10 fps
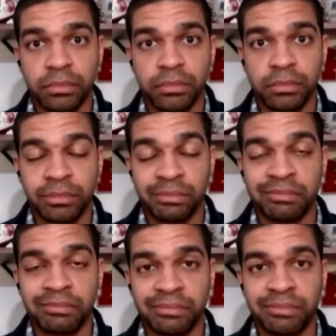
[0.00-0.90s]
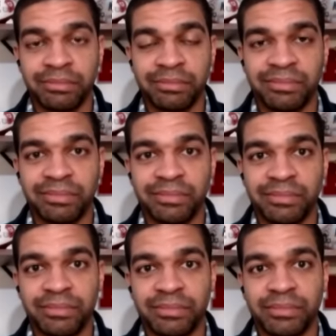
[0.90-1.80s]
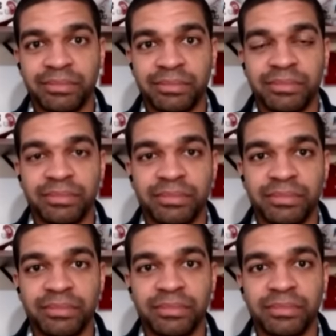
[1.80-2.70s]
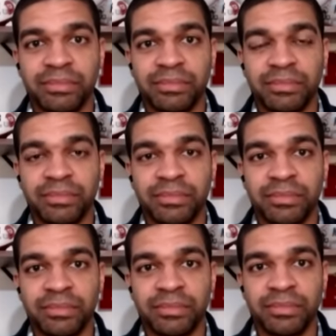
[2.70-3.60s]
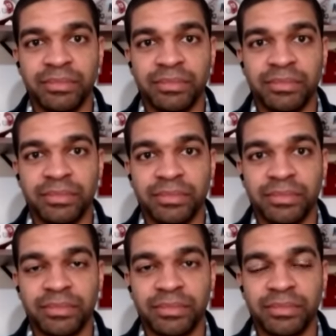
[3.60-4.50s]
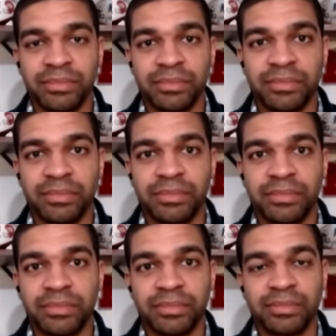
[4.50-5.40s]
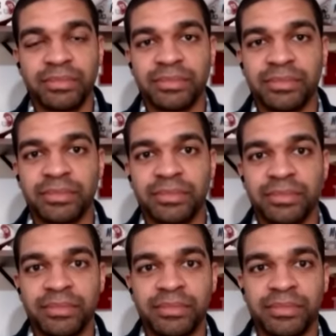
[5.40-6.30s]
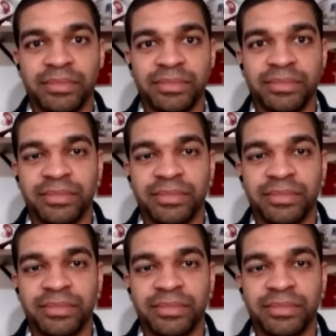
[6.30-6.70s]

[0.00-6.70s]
This person isn't speaking.